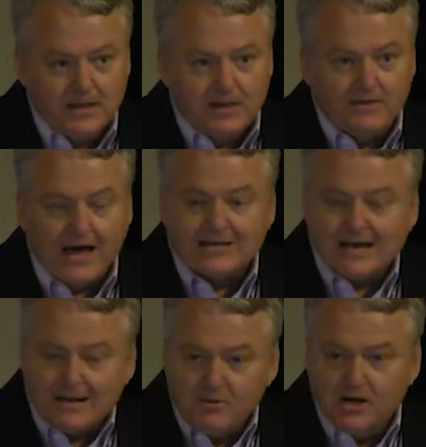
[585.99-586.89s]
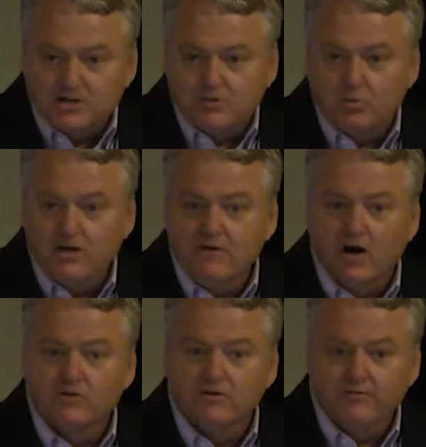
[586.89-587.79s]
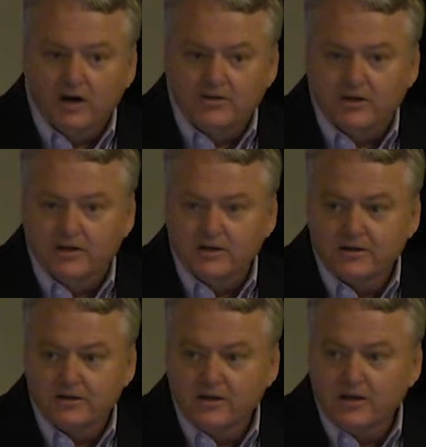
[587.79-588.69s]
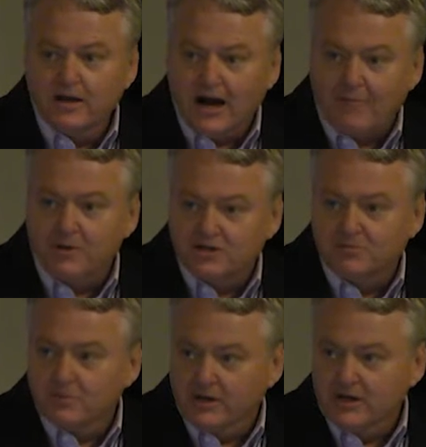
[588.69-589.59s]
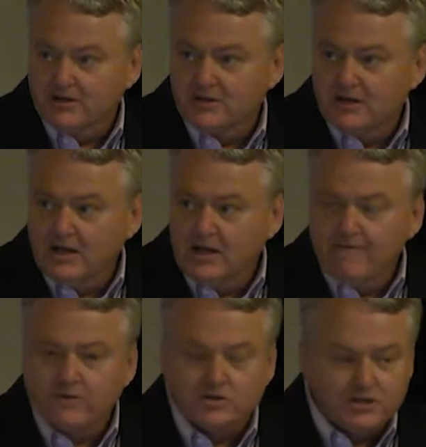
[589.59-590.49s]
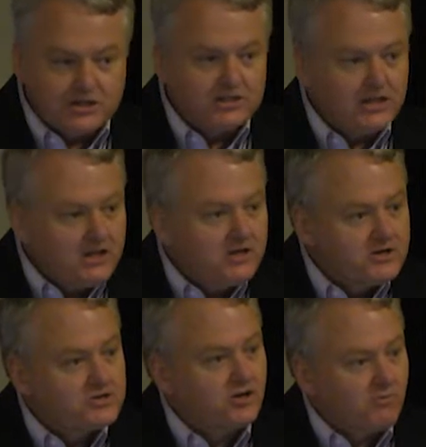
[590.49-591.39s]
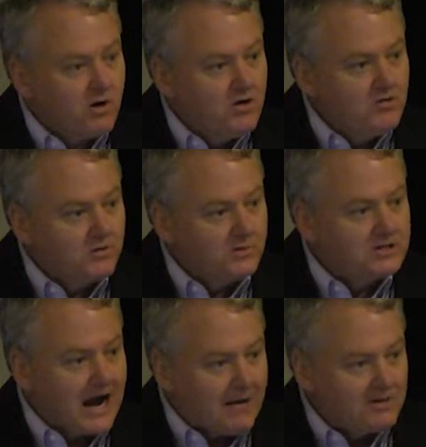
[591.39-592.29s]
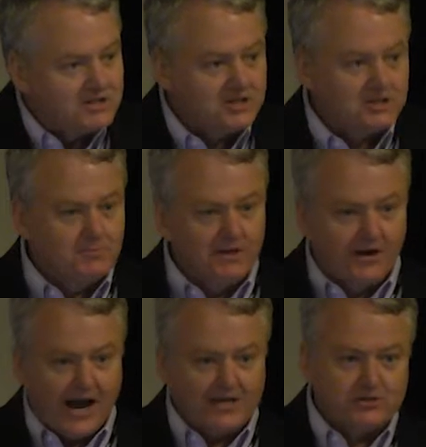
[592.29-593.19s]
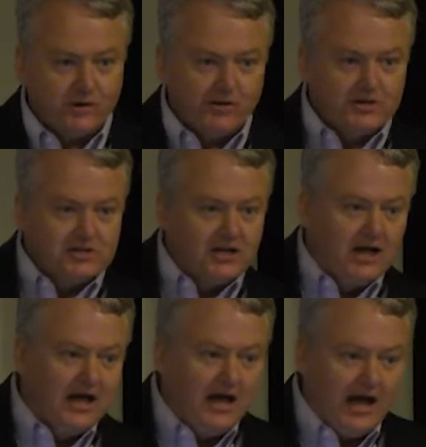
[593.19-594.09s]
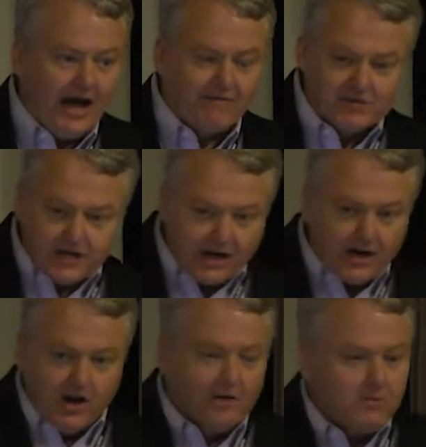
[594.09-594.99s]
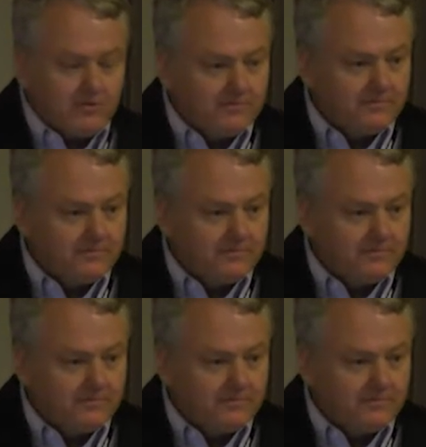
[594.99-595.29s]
That's how much we've underfunded our pension plans. For 16 years in a row, the retirement system and their actuaries have set a number